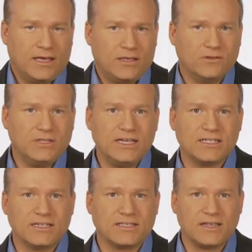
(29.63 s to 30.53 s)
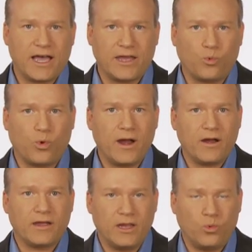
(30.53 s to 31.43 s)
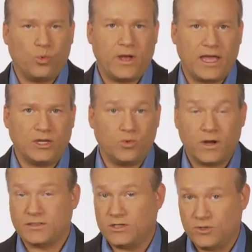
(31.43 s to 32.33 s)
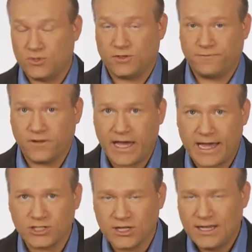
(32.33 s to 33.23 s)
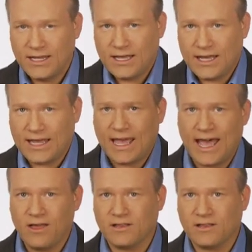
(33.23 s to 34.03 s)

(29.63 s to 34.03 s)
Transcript: You'll need to decide where and when you want to use your flash, and how the